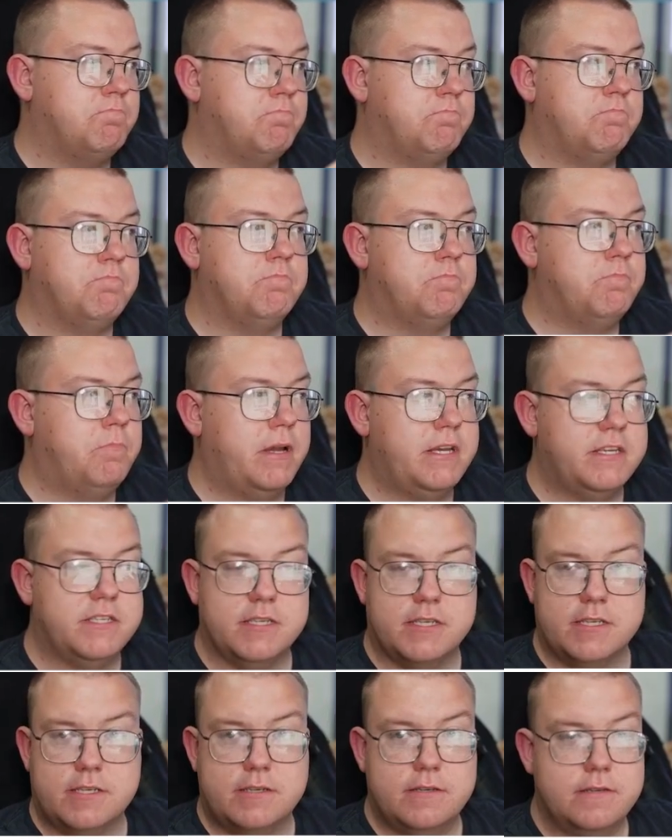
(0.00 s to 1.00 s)
basic,
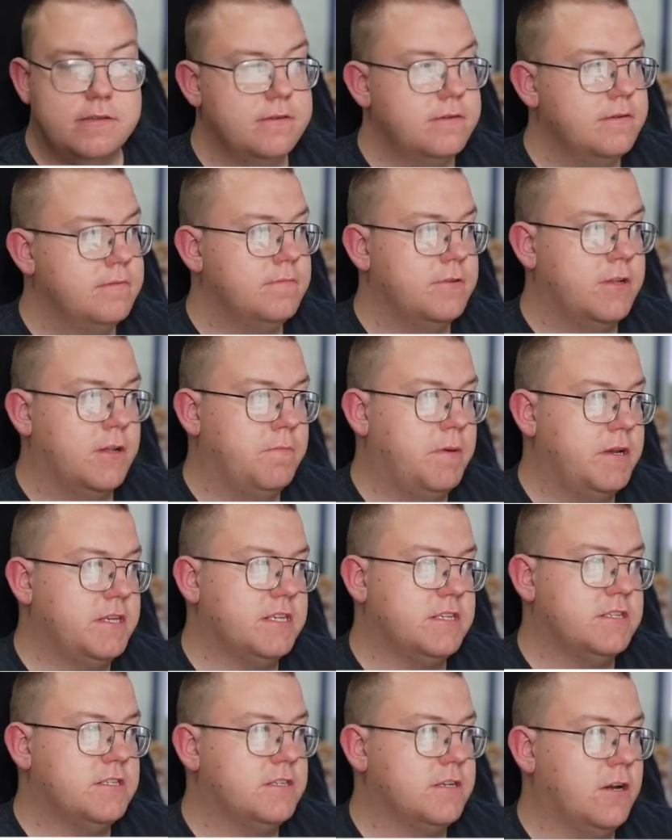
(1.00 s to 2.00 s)
basic
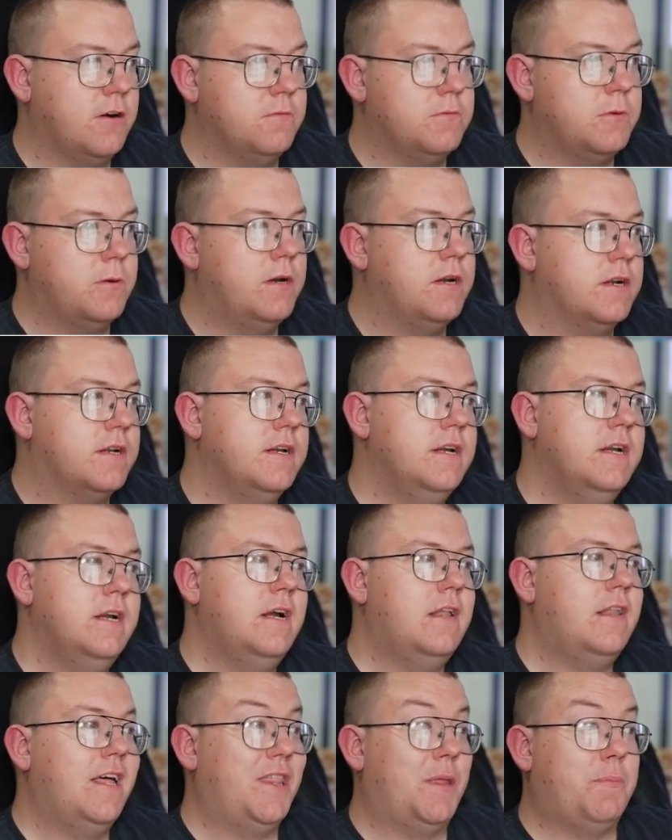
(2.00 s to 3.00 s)
sculpt work.
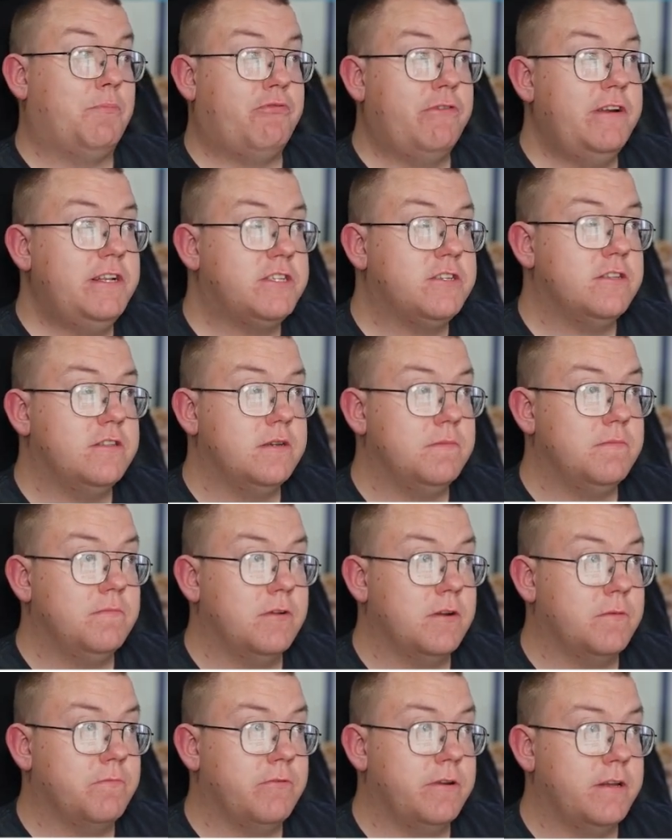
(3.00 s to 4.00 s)
Like the prints on them look
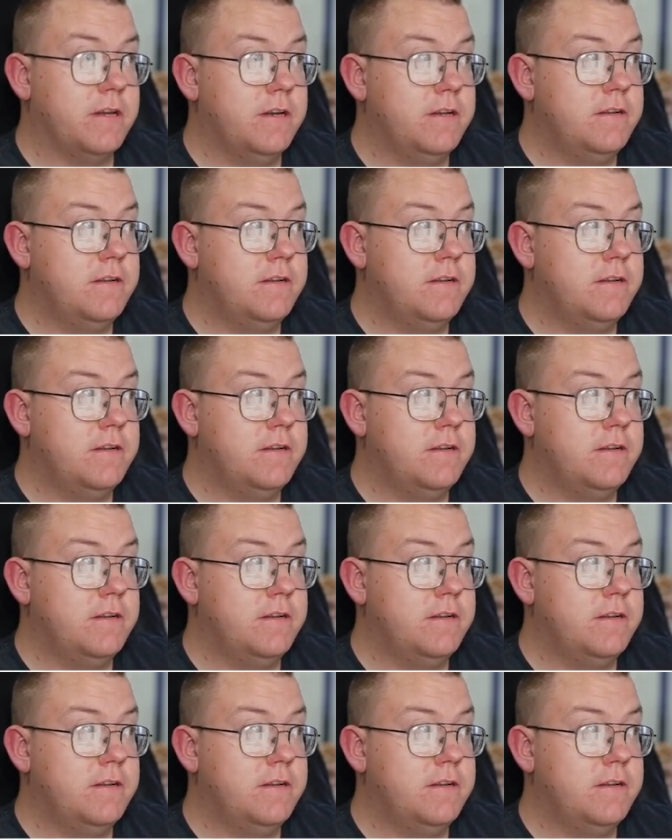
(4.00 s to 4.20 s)
pretty good.